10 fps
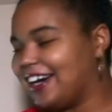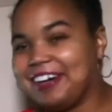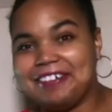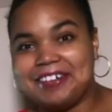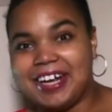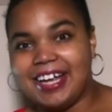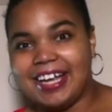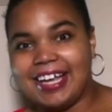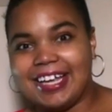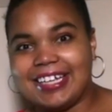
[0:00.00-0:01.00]
All
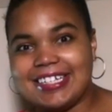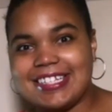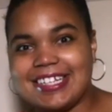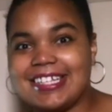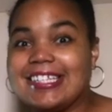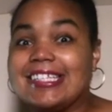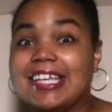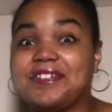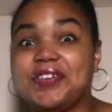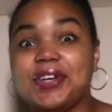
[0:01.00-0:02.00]
right.
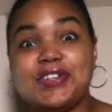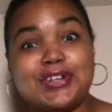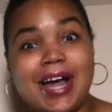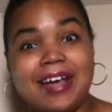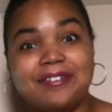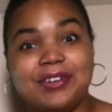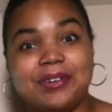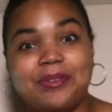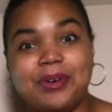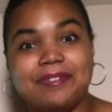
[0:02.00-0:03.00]
See if you can try for
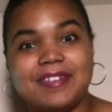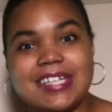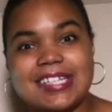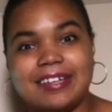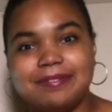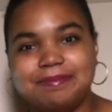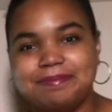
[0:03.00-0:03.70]
a warm fuzzy.